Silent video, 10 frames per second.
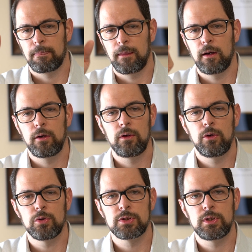then
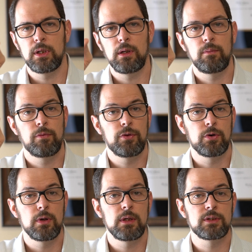you'll see
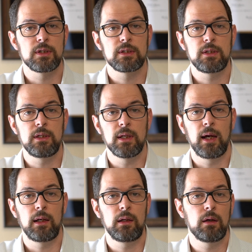30, 60,
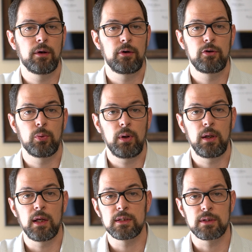90, 120
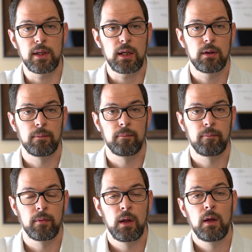days late.
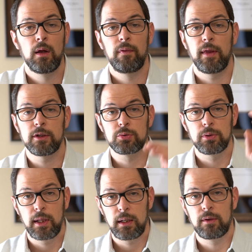That's
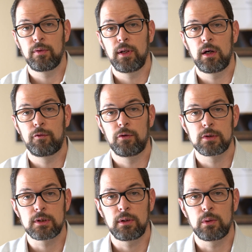related to the date of
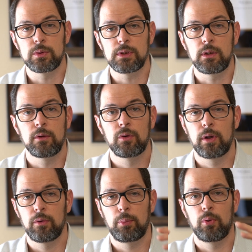first delinquency.
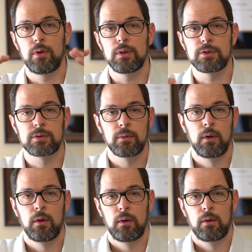Credit reporting is
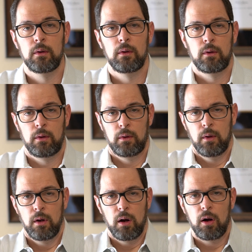
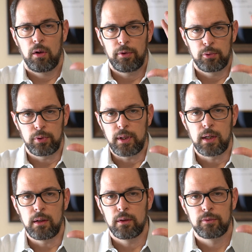all
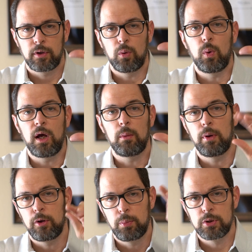interrelated. It's like a web.
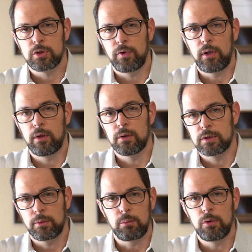You push over here and
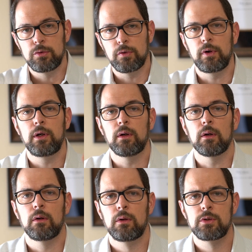something moves over
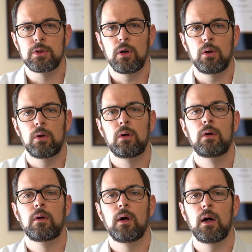here. So
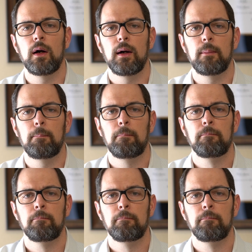um,